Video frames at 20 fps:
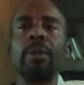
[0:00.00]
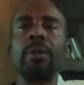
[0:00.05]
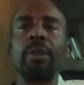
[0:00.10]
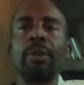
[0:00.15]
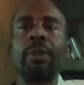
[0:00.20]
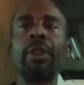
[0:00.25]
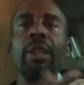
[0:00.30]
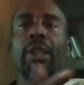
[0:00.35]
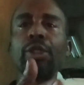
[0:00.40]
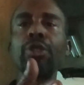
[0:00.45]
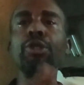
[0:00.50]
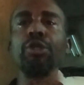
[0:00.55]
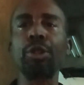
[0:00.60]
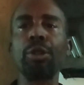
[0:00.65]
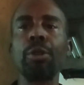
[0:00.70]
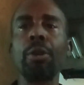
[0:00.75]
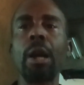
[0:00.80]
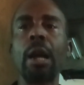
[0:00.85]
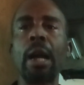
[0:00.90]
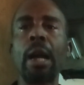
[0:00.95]
thank you,
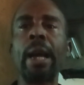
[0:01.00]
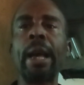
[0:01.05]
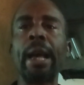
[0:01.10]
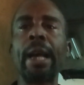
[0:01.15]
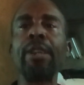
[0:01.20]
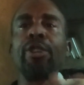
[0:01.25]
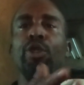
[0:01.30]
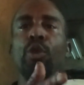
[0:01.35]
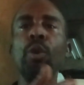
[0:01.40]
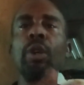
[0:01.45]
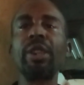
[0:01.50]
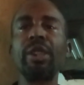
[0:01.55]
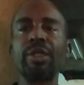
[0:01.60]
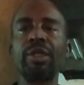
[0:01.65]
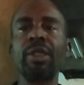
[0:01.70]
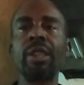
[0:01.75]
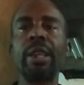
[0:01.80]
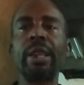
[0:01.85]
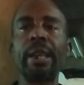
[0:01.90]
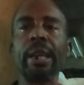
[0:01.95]
sir. I do
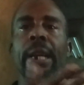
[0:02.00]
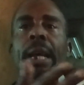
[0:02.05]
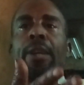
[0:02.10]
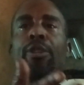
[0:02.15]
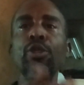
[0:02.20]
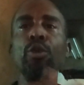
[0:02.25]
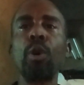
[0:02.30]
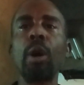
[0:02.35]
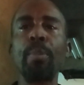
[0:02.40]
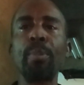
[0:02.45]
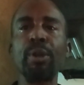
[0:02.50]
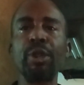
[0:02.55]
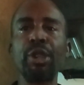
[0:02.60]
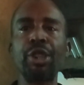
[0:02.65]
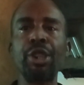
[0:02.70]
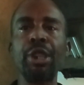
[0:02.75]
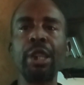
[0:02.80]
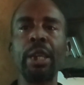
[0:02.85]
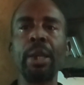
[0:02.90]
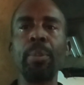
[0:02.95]
understand and I do
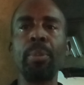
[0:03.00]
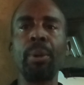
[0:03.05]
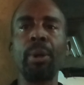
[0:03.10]
appreciate,